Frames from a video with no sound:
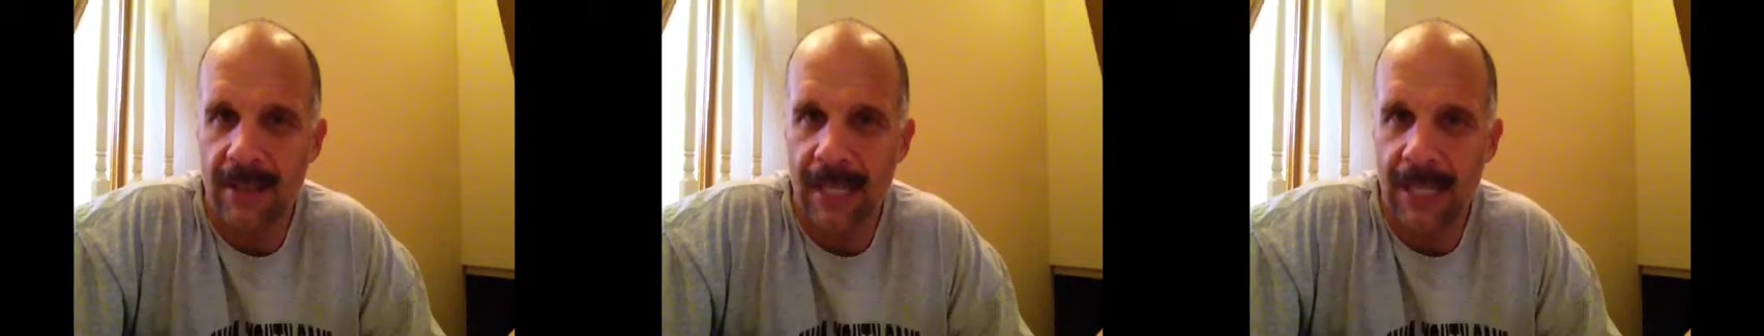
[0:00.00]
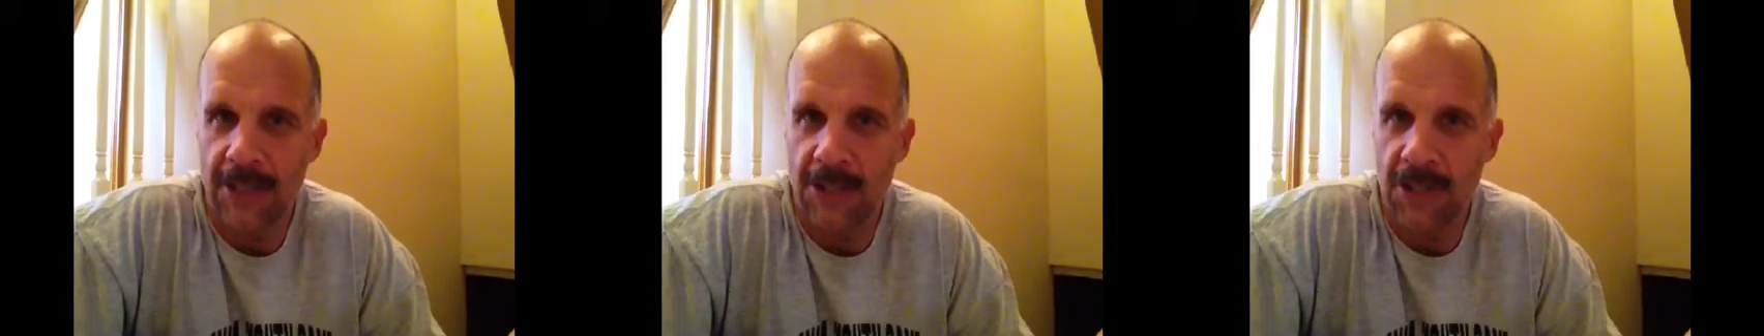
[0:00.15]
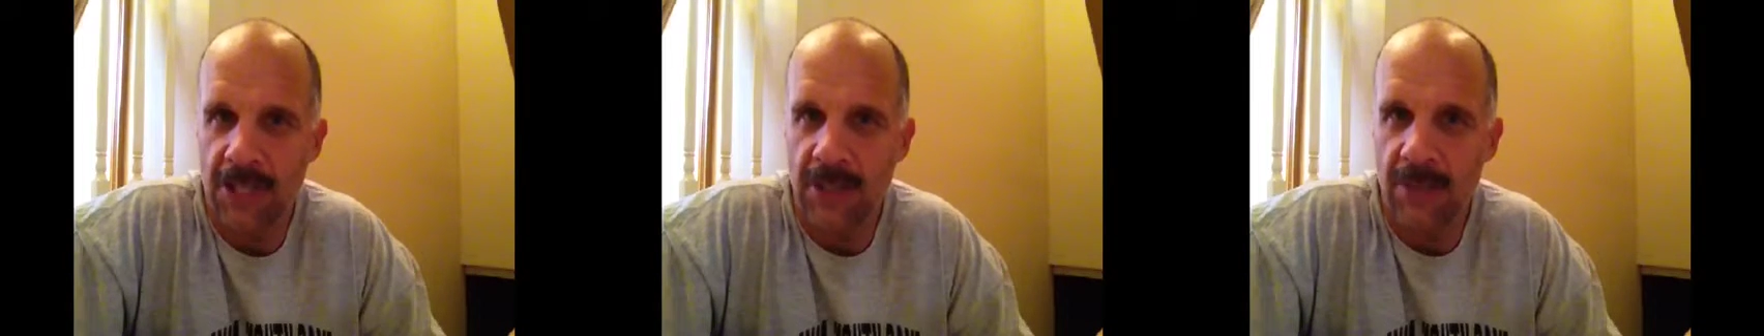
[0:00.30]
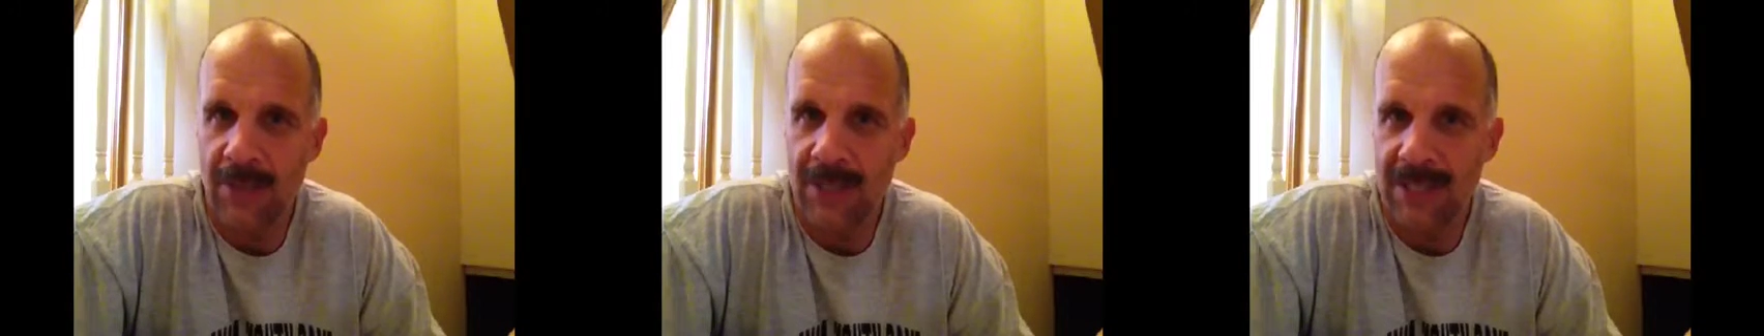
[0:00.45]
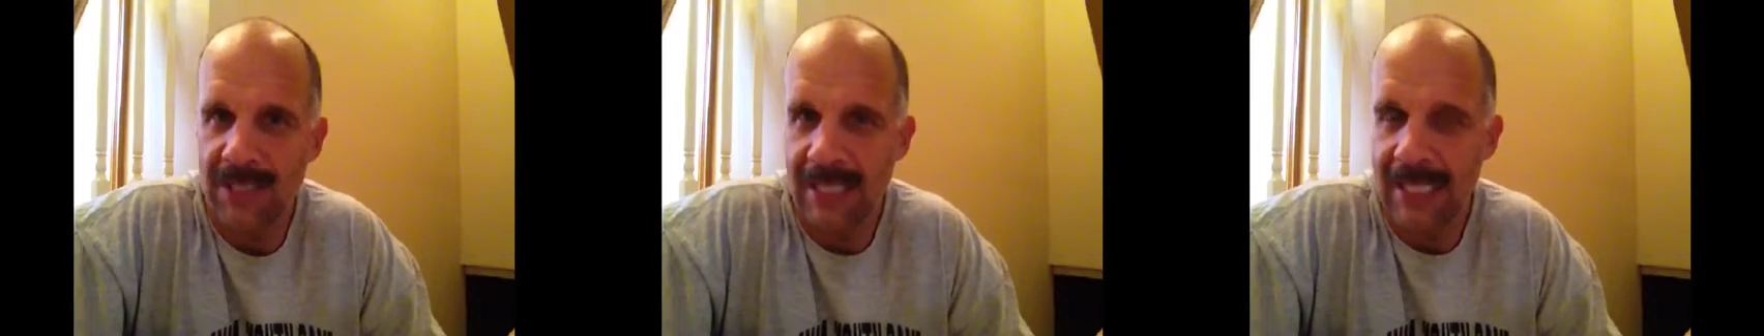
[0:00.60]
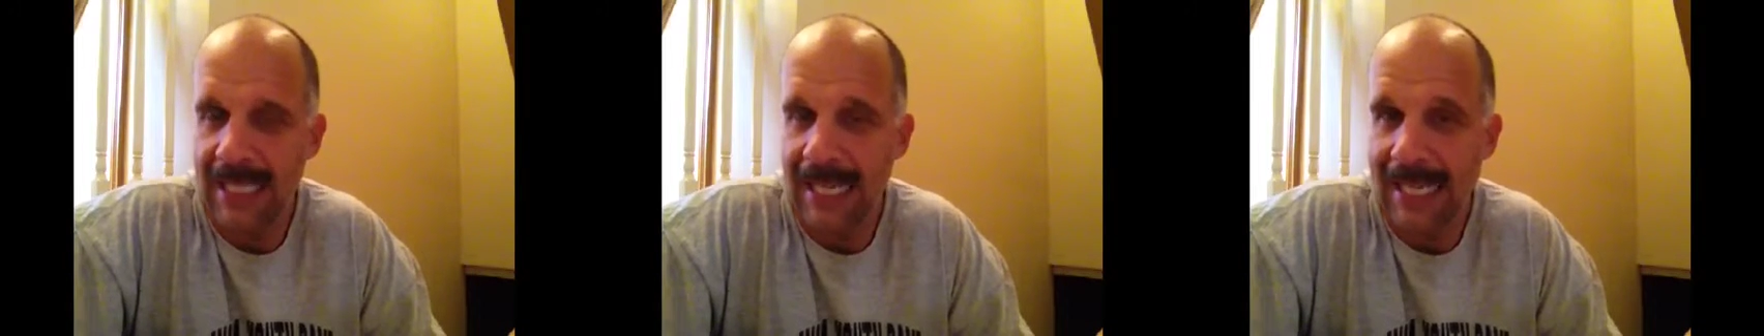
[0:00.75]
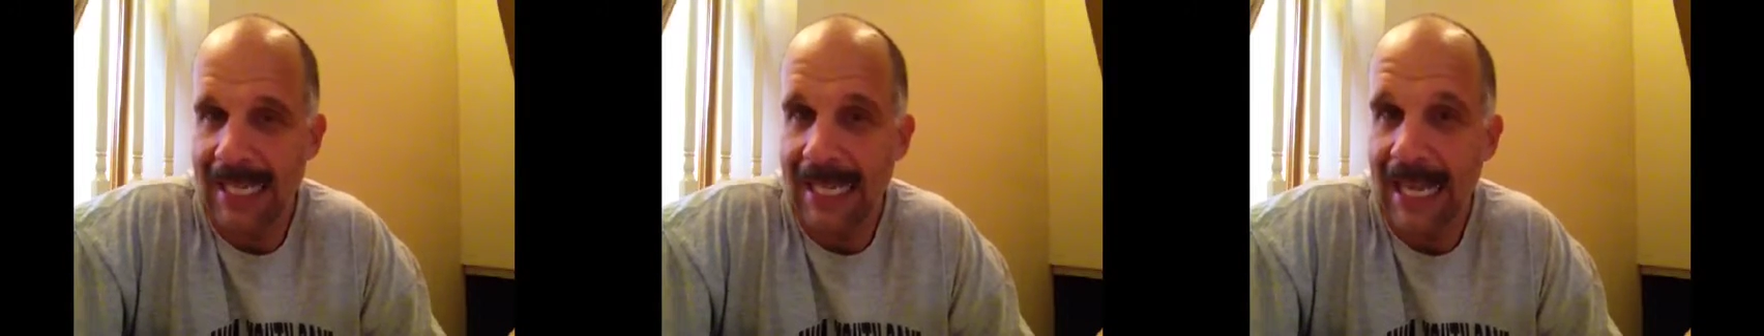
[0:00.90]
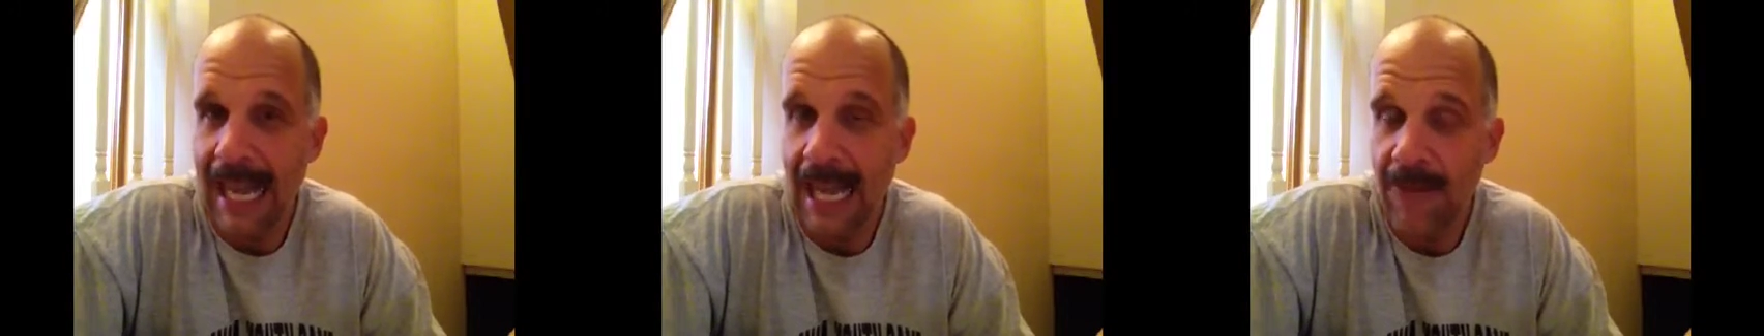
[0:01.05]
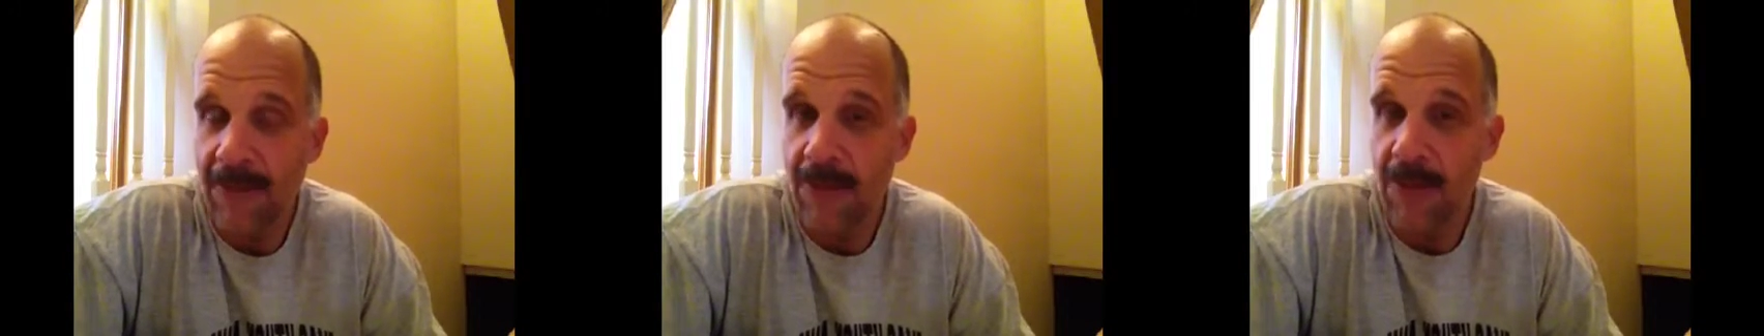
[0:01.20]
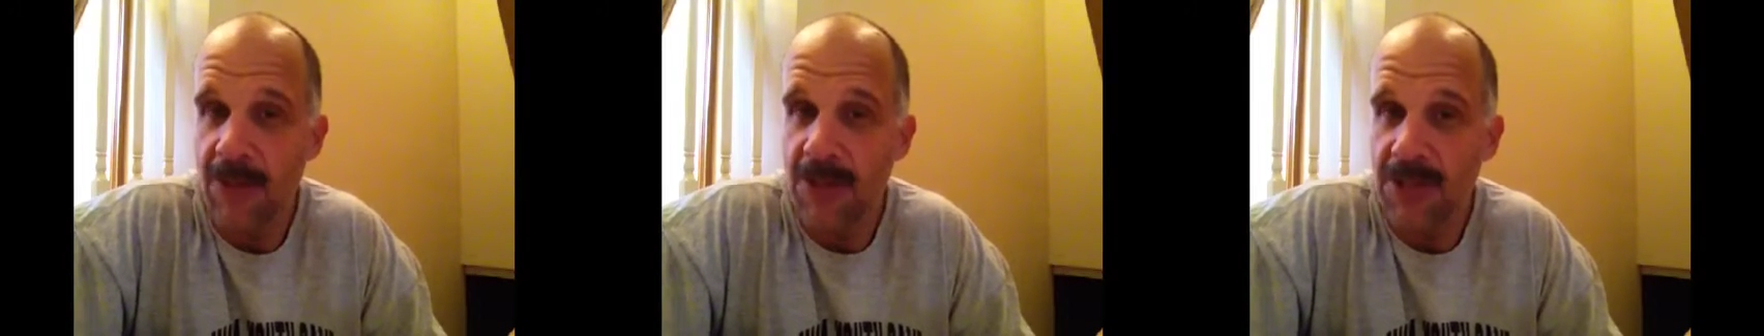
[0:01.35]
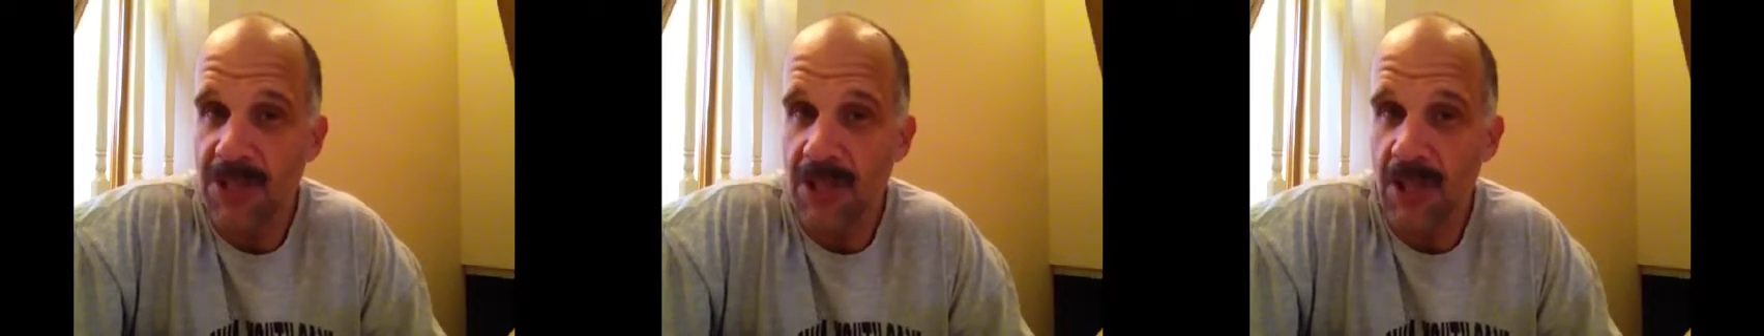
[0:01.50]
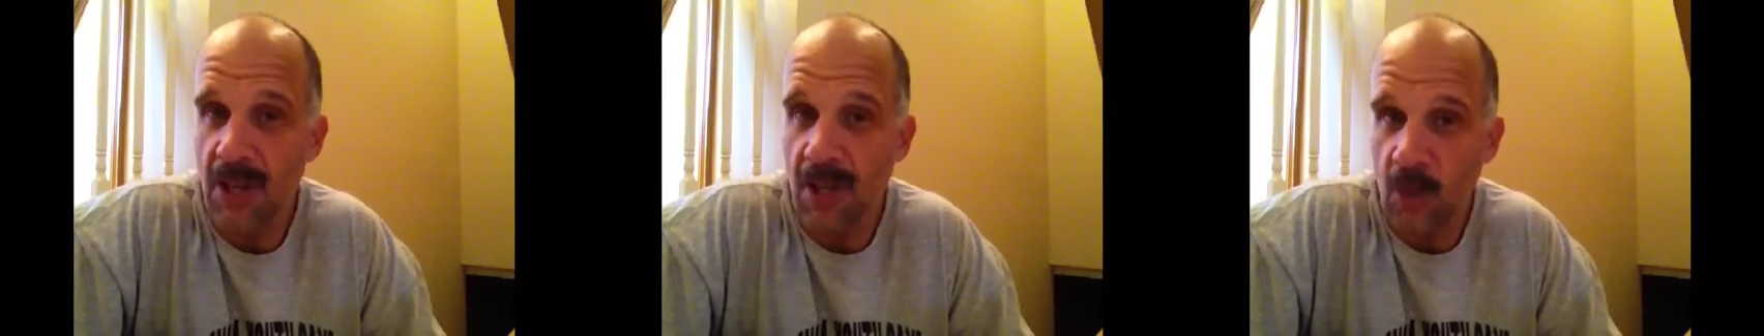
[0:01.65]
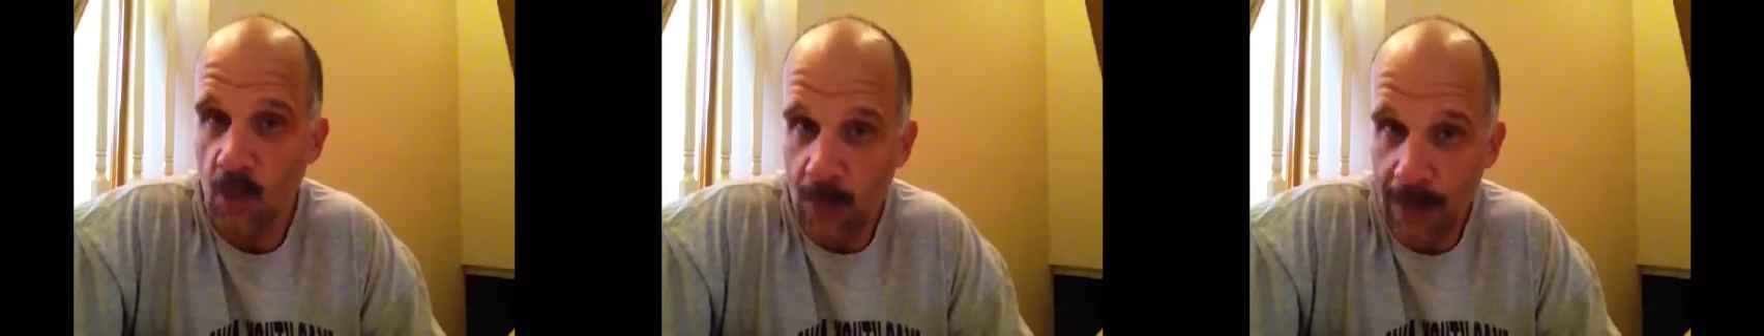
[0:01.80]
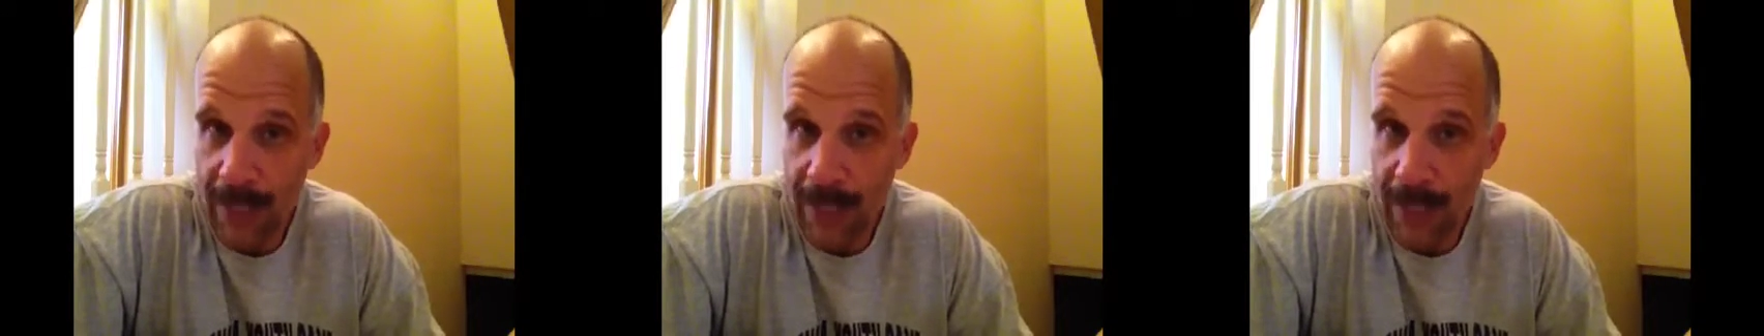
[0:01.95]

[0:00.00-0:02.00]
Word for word: that she was in a conference call